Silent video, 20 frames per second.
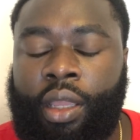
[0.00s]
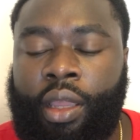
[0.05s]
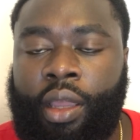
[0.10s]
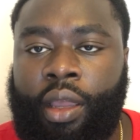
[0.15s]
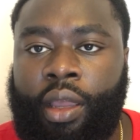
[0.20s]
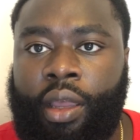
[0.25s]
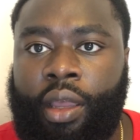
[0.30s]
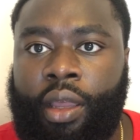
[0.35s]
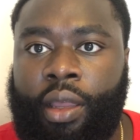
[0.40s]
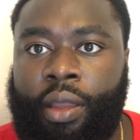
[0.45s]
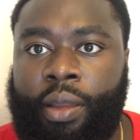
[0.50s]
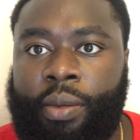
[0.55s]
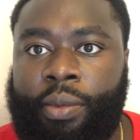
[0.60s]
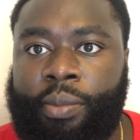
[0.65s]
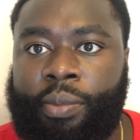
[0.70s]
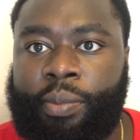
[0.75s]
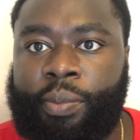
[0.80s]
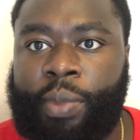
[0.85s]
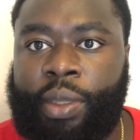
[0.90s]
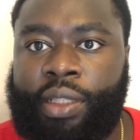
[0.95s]

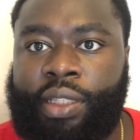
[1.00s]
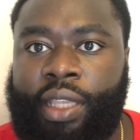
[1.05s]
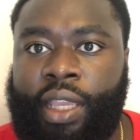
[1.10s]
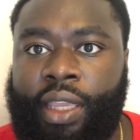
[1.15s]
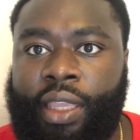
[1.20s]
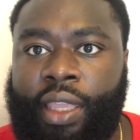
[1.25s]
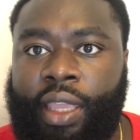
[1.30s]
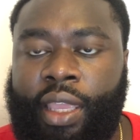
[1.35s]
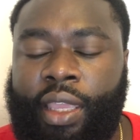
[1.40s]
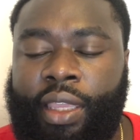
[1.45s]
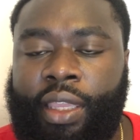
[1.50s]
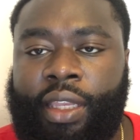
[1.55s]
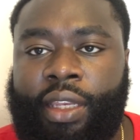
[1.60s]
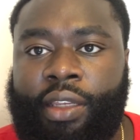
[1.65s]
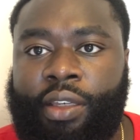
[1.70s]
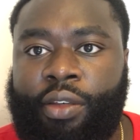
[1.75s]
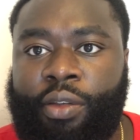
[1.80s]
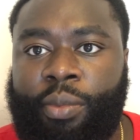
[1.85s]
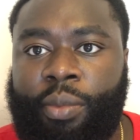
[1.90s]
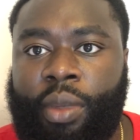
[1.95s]
Um, Benteke, he
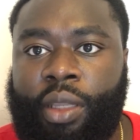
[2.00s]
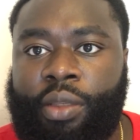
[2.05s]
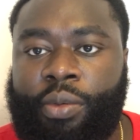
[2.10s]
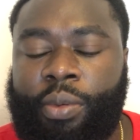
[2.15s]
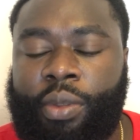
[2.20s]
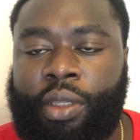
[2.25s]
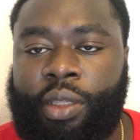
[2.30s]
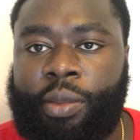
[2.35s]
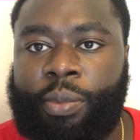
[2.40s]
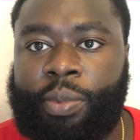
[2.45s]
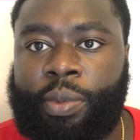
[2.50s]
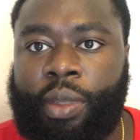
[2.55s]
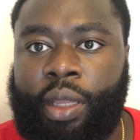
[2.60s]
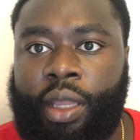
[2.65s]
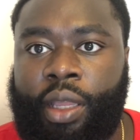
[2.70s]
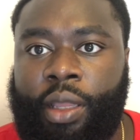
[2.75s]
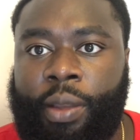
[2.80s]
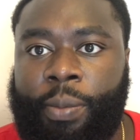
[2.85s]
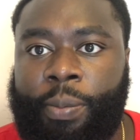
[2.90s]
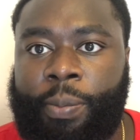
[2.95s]
didn't do much when he
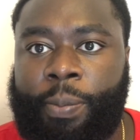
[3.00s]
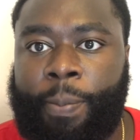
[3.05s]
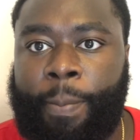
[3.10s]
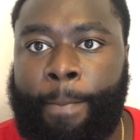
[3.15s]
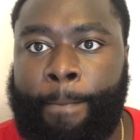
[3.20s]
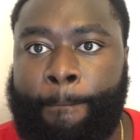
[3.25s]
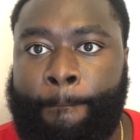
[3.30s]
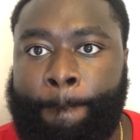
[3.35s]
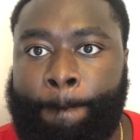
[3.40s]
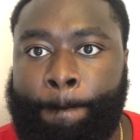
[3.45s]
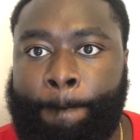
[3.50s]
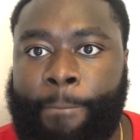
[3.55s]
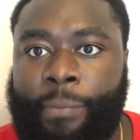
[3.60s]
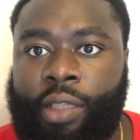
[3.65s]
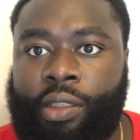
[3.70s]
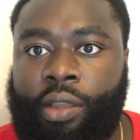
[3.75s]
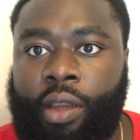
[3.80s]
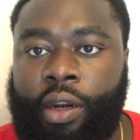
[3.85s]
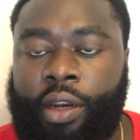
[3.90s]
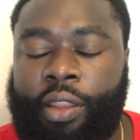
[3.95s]
uh,
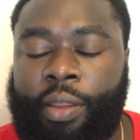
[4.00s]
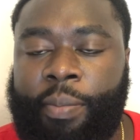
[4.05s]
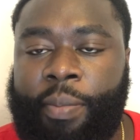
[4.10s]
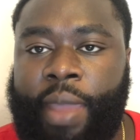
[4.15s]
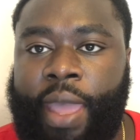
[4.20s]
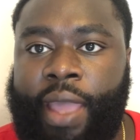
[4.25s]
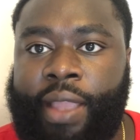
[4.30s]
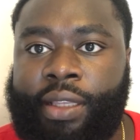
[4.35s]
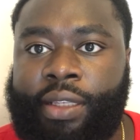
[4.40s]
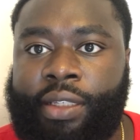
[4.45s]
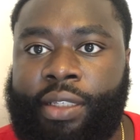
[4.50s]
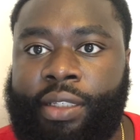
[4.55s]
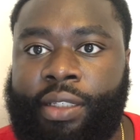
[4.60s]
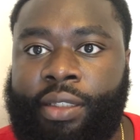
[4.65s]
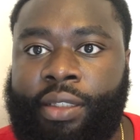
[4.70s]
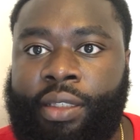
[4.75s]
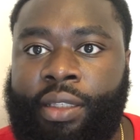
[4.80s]
started the match.